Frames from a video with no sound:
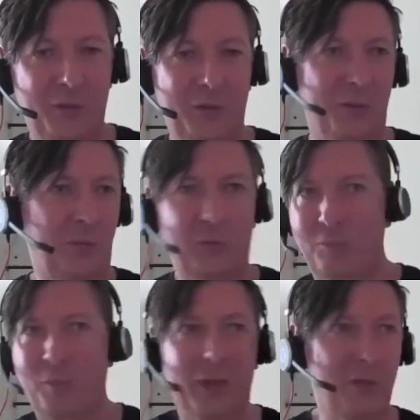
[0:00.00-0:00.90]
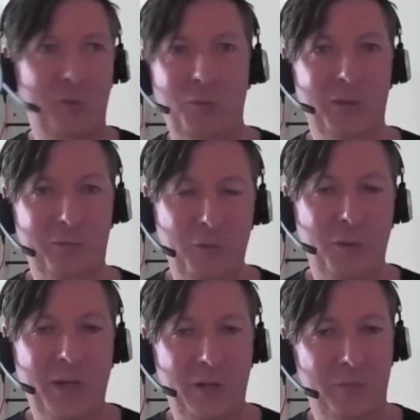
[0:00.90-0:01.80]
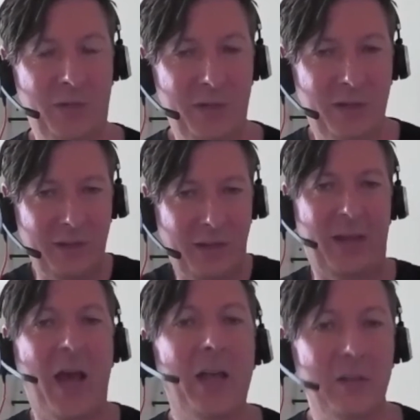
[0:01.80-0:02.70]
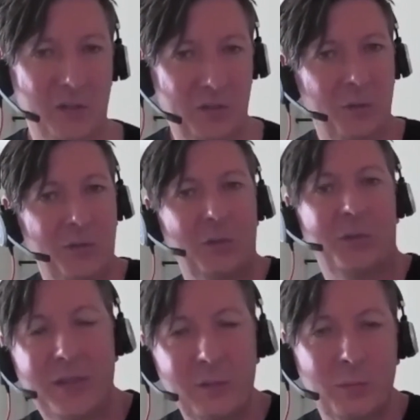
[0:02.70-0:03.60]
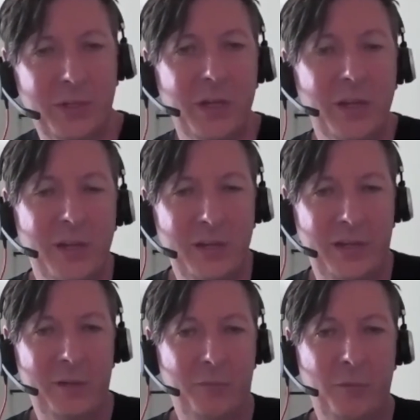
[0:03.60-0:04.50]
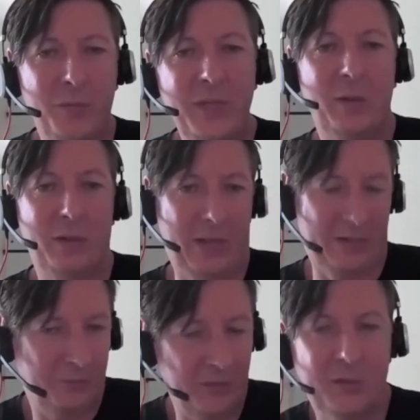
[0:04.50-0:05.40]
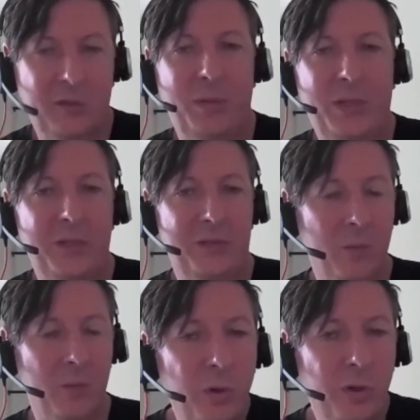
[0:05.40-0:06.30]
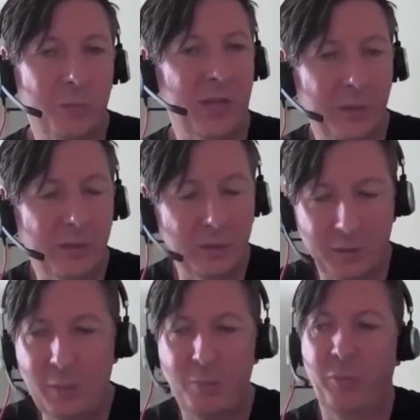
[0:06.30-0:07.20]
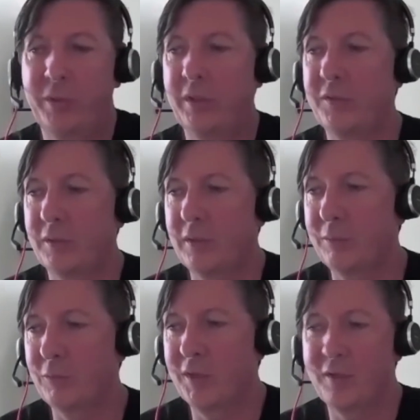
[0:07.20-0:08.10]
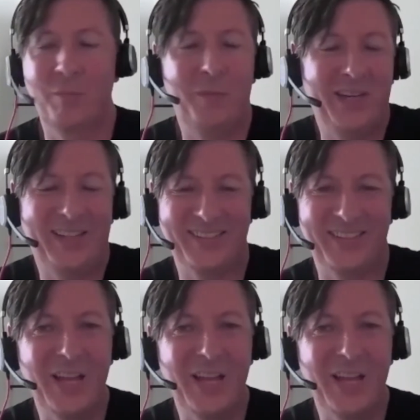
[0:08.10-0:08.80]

sort of my tools of trade at hand. So in that way, for me as a physical place, that worked. But I think the key point is I'm trying to make is that